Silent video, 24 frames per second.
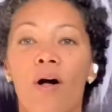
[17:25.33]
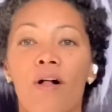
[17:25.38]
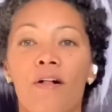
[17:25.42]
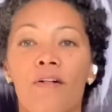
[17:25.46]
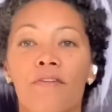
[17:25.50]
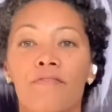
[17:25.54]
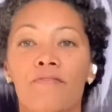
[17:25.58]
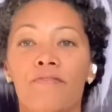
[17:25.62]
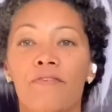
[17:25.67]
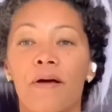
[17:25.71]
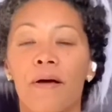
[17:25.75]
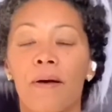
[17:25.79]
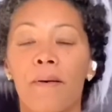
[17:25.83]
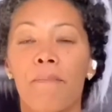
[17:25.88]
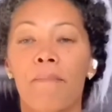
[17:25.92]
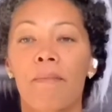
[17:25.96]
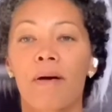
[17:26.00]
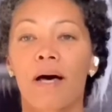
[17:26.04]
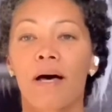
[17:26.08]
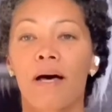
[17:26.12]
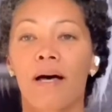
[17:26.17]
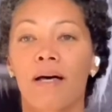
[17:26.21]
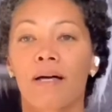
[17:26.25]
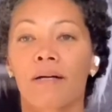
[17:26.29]

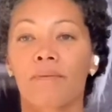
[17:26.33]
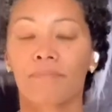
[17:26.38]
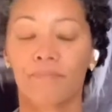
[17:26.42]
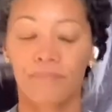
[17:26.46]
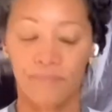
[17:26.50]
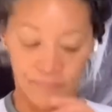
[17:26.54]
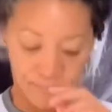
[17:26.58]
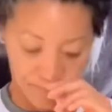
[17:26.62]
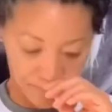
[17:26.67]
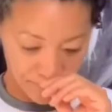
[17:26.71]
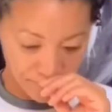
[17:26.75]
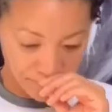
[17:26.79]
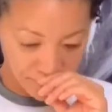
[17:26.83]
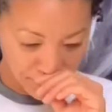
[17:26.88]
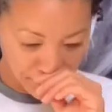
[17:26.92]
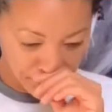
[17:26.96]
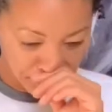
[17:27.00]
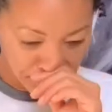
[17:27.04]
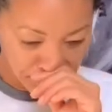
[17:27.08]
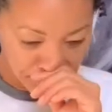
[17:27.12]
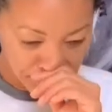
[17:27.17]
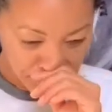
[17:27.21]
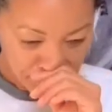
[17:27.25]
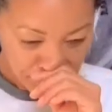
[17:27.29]
from
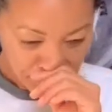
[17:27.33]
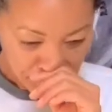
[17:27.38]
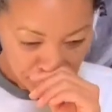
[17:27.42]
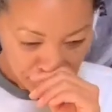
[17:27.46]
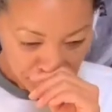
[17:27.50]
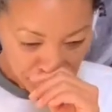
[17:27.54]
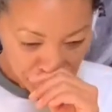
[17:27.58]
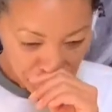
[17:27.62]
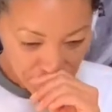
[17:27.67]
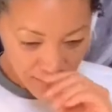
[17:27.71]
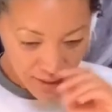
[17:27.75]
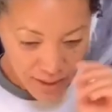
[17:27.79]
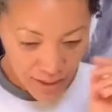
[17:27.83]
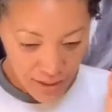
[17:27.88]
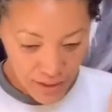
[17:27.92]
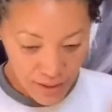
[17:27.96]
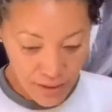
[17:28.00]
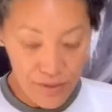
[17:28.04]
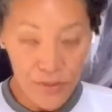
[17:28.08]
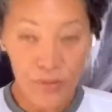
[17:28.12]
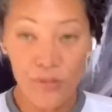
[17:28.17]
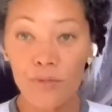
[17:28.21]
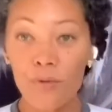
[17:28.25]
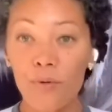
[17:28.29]
the
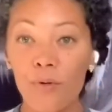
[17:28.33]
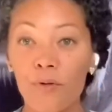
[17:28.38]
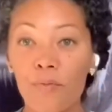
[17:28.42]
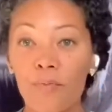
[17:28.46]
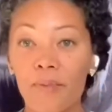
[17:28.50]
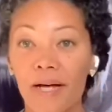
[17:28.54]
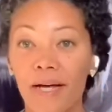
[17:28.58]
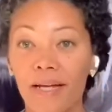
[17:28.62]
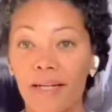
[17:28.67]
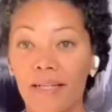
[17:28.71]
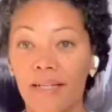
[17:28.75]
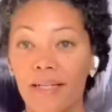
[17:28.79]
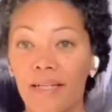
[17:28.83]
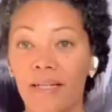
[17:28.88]
soul body,